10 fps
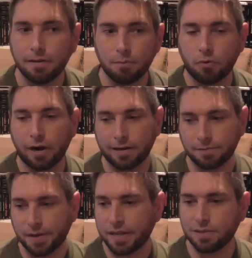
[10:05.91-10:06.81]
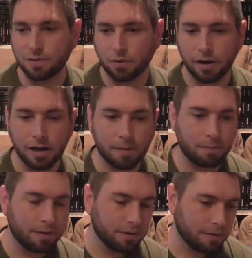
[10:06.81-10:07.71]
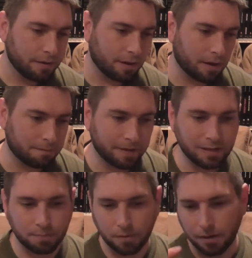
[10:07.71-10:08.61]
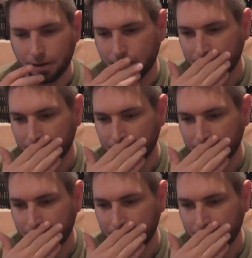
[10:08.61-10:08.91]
More active on Instagram, Facebook,